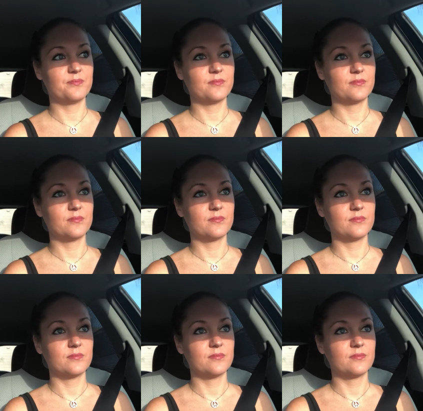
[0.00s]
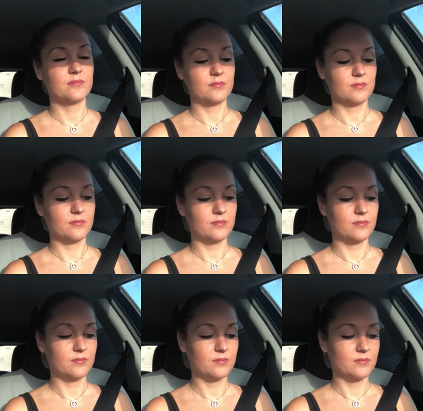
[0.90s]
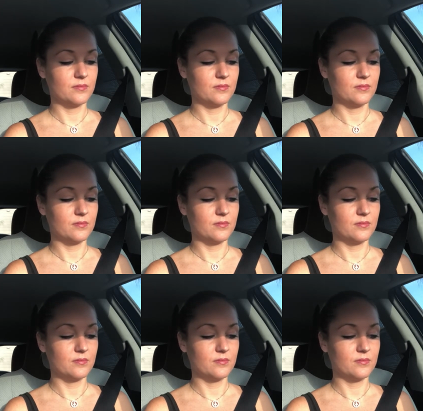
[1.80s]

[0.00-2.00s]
Nothing is said.